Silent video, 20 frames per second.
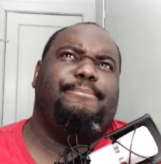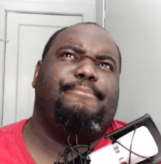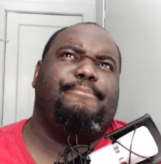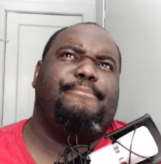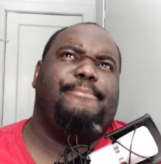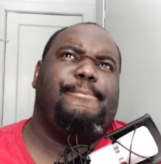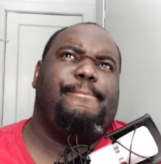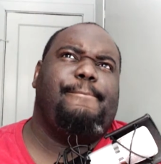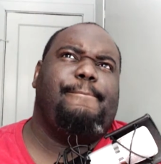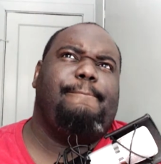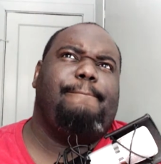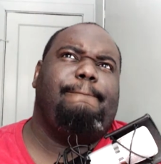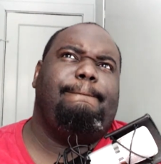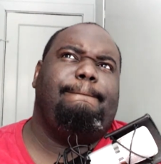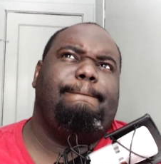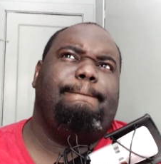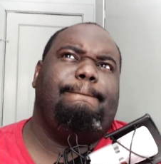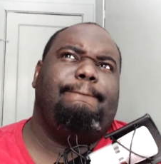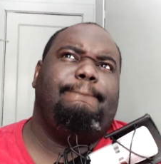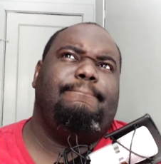
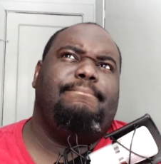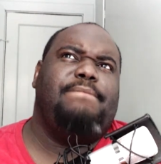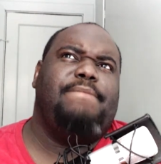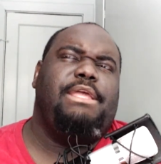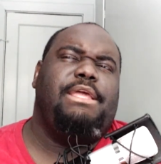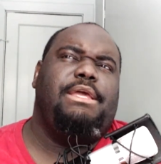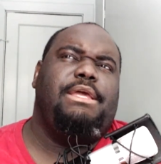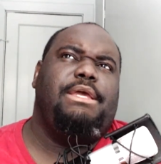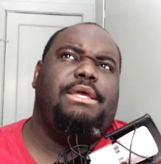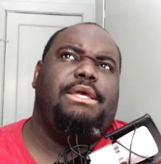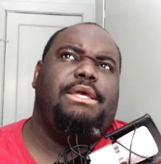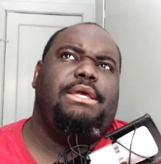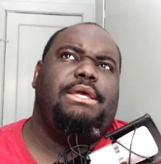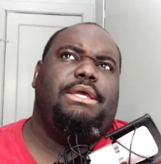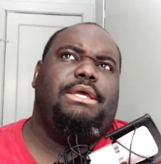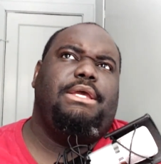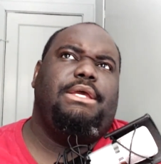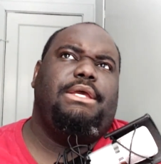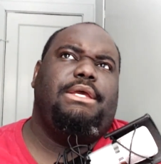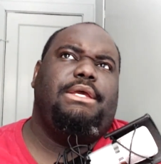
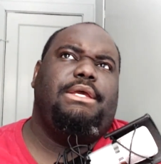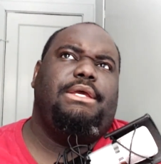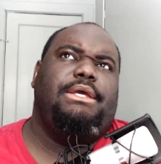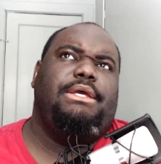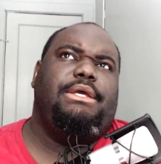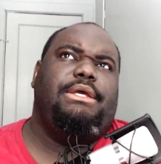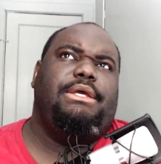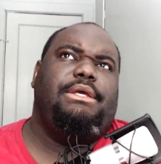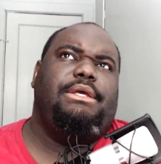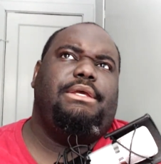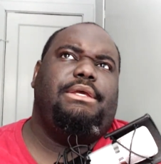(silence)